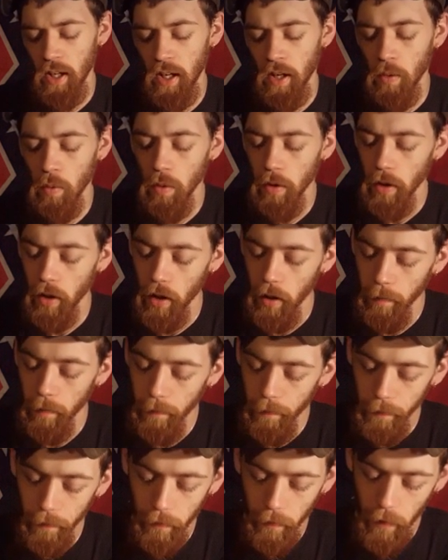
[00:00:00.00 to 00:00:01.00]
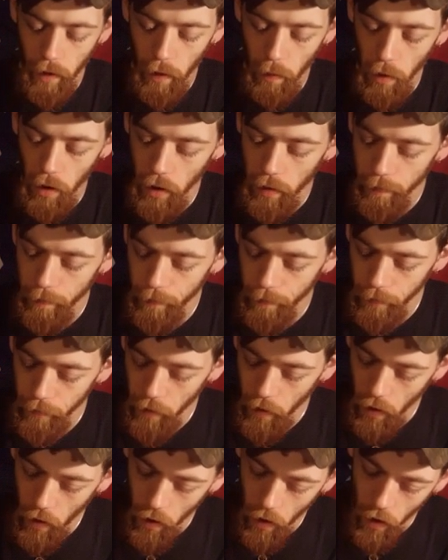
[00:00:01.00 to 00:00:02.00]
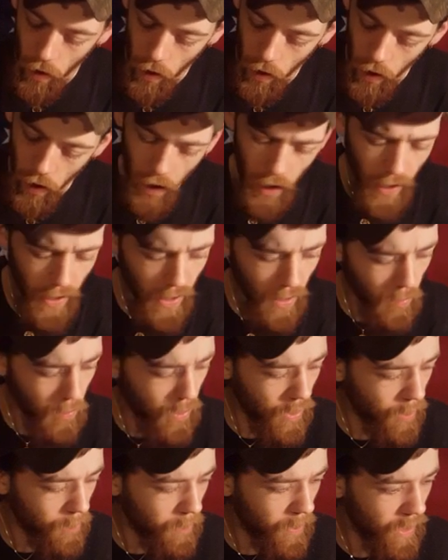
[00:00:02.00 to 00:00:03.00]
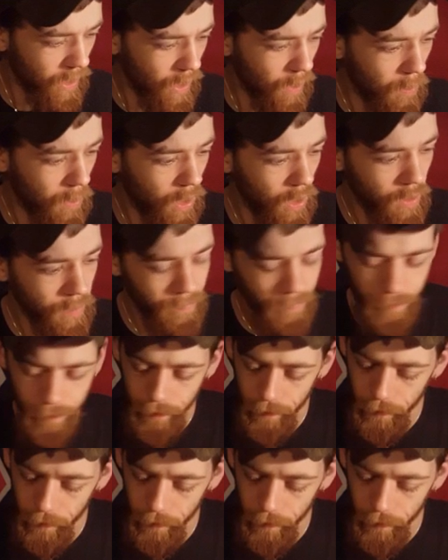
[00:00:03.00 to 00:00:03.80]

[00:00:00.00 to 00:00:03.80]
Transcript: Ow, yeah, it worked. Not like I wanted, but yeah, it worked.